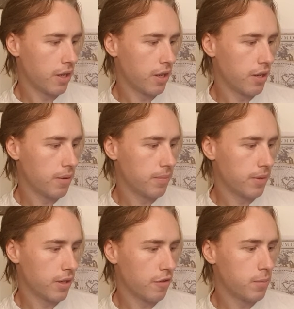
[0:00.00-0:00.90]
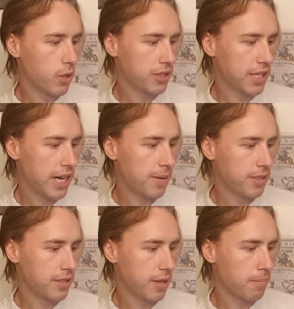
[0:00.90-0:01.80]
of most
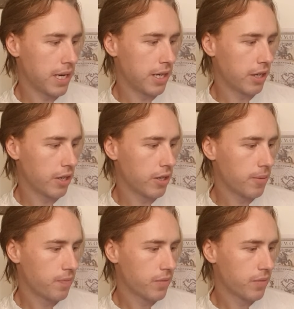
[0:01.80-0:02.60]
types that might occur.